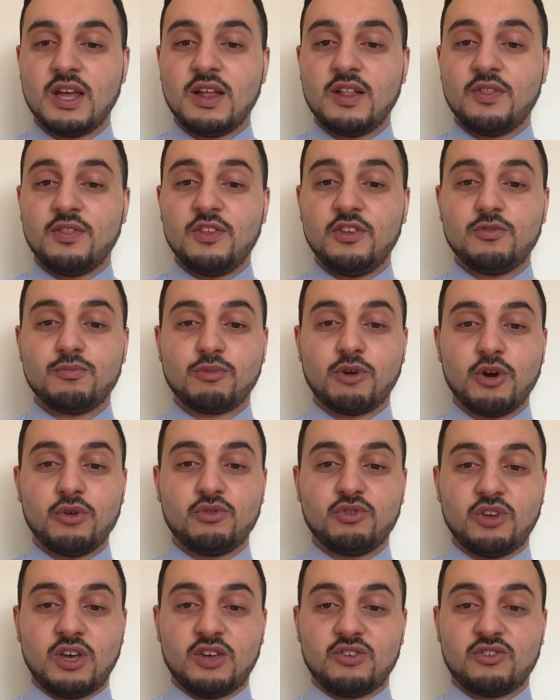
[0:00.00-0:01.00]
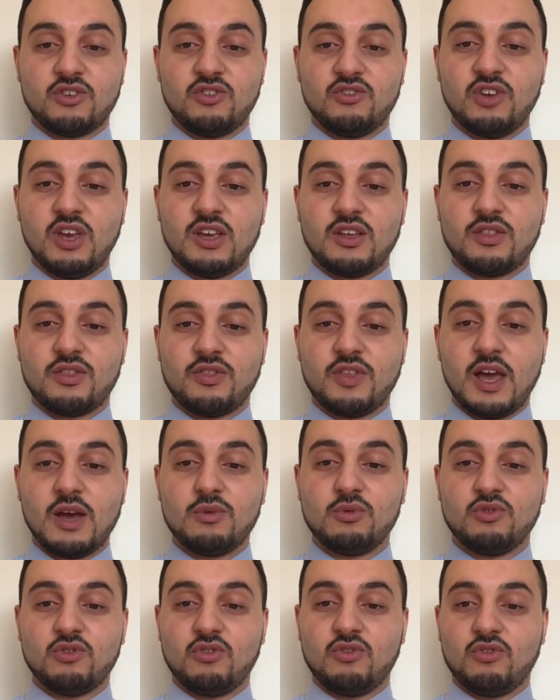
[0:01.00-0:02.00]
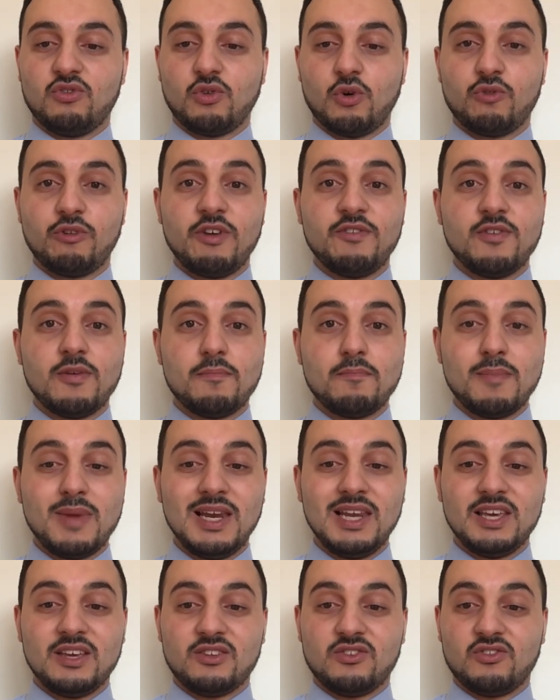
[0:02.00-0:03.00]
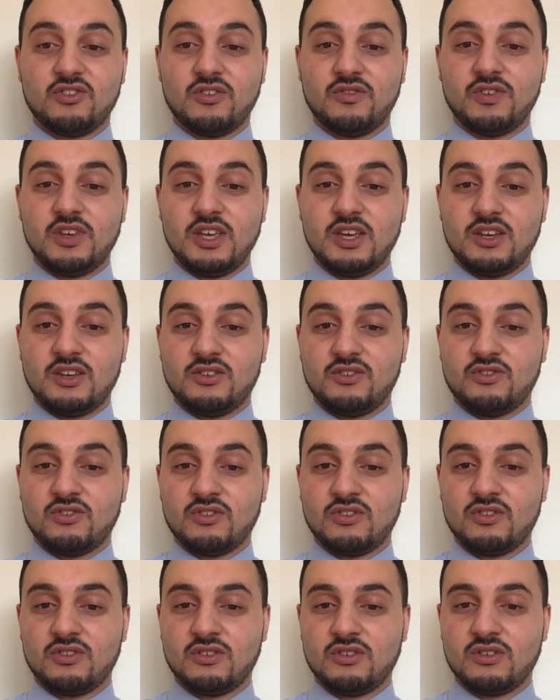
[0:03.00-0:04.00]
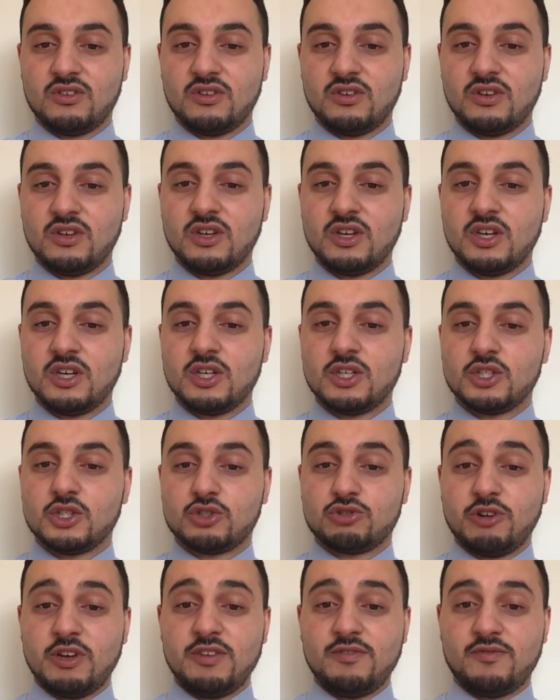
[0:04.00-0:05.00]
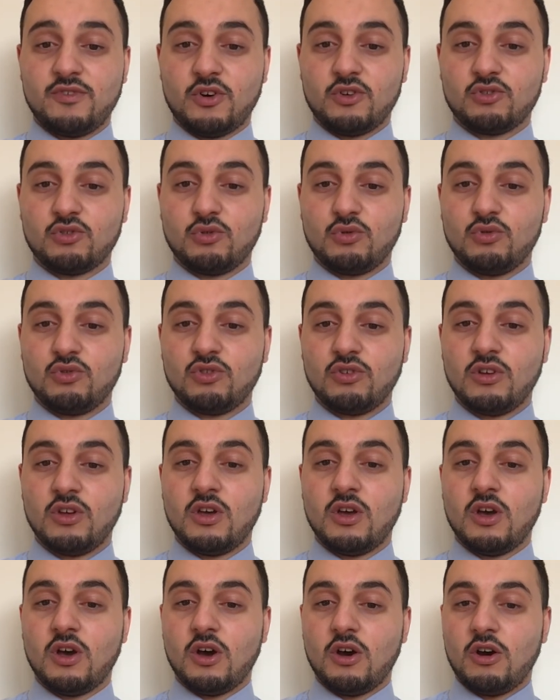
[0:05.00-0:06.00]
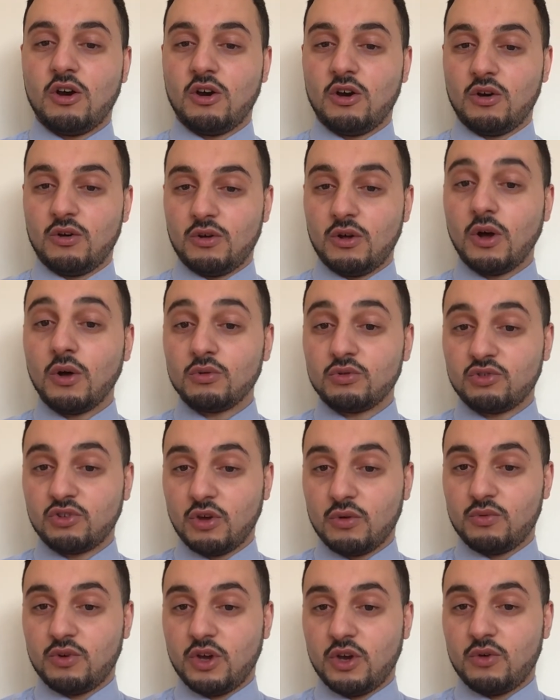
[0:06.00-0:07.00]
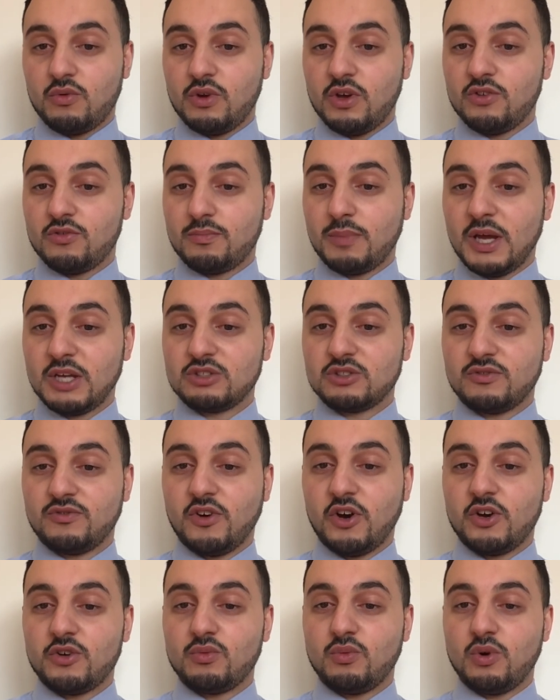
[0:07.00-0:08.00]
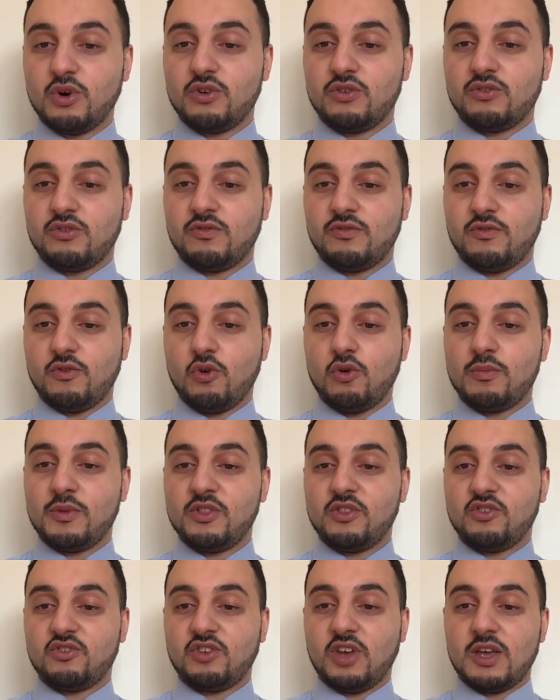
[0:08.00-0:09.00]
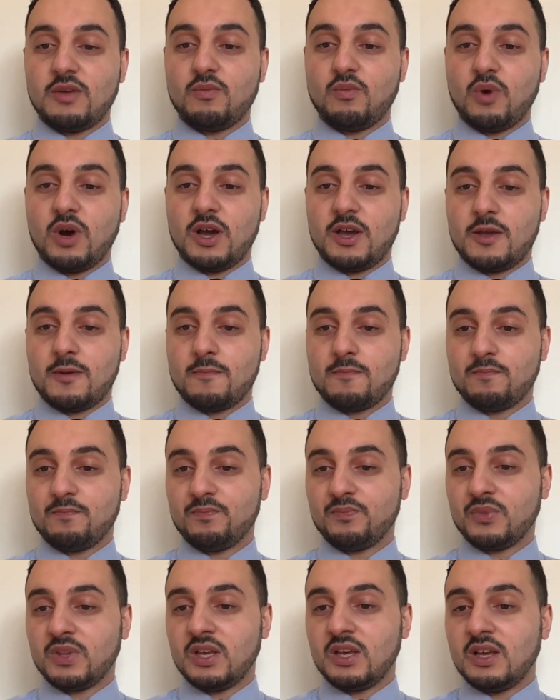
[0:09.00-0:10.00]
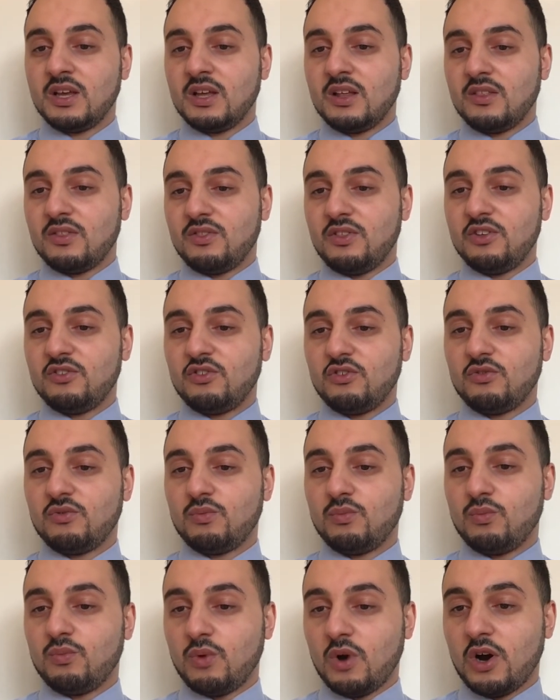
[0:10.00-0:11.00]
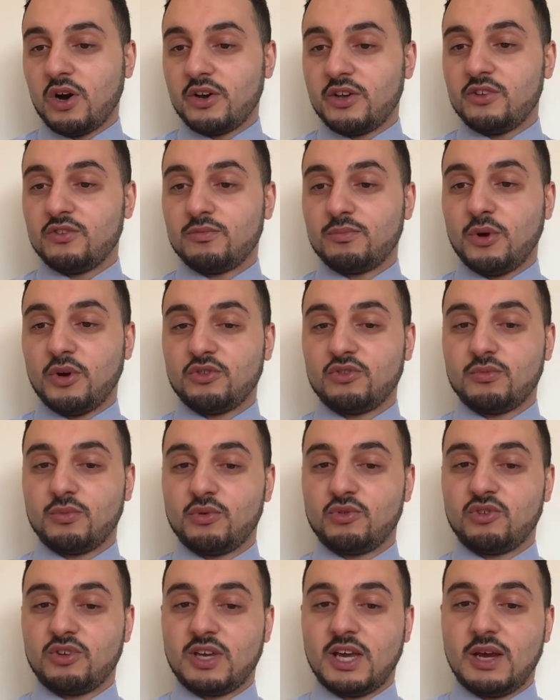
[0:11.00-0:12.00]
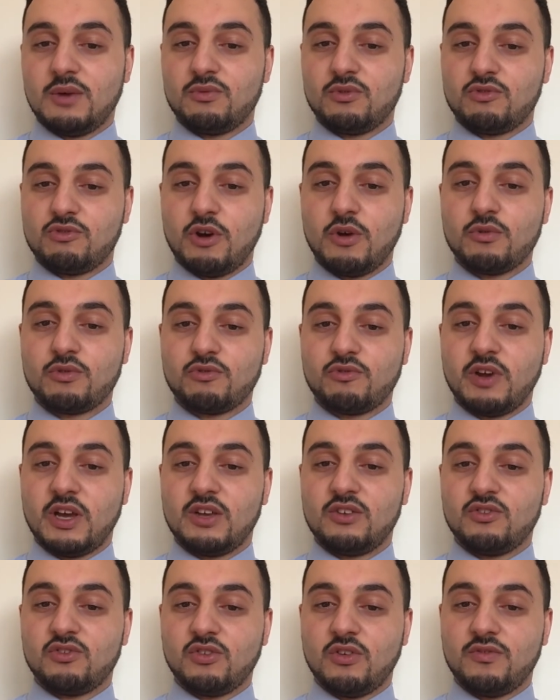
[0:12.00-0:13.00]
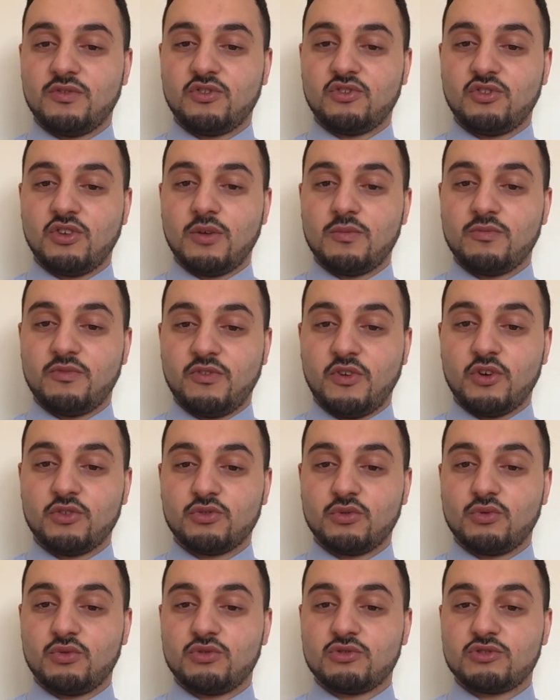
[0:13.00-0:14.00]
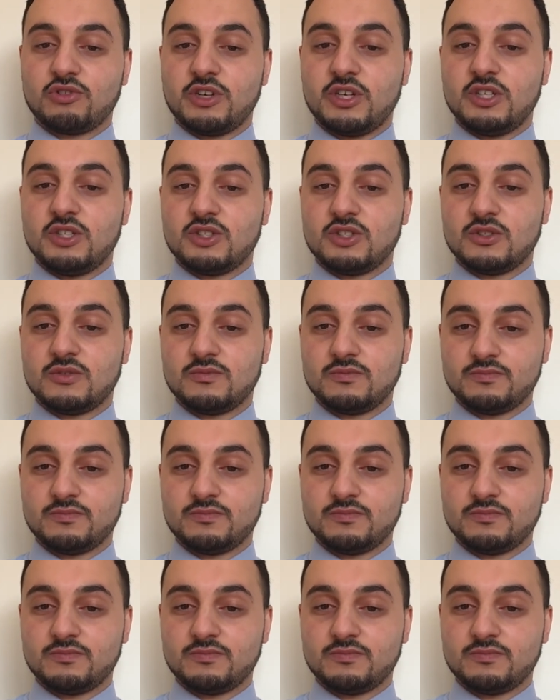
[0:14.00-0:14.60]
This process can take thousands or even millions of years. Tree fossils are also known as petrified wood, form in the same way. This is why it's possible to count growth rings of some fossils trees.